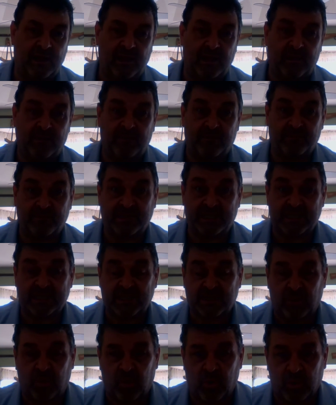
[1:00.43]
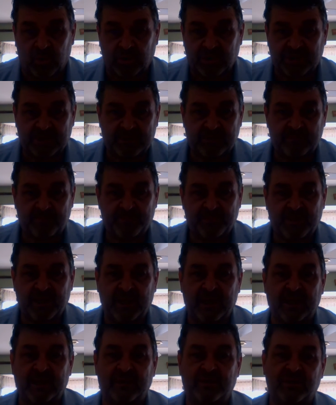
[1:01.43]
of discourse to
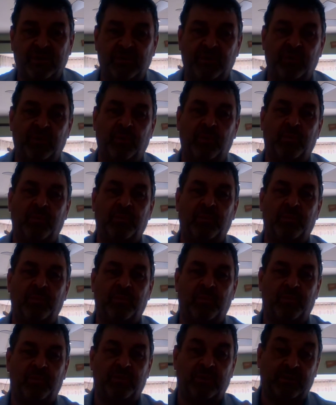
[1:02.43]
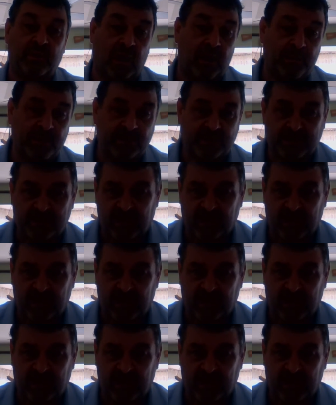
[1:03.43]
get to the topics